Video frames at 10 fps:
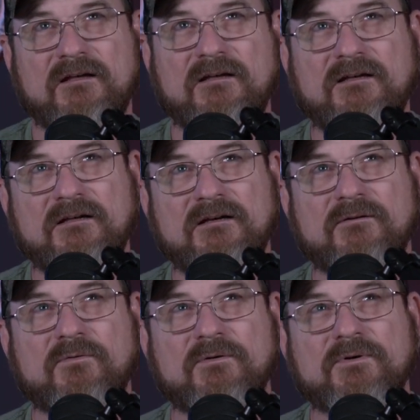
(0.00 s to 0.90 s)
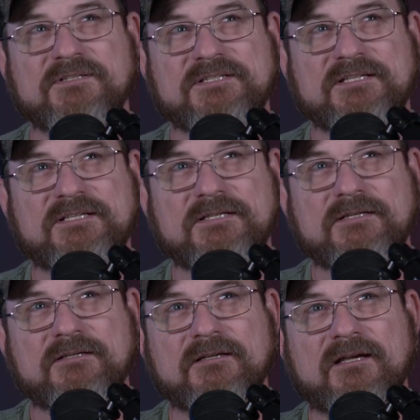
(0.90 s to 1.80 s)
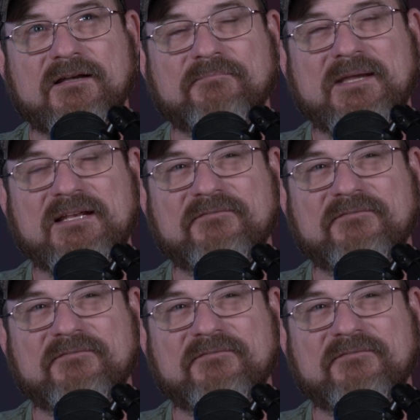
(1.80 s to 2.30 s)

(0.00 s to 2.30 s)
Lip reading: what was it? I made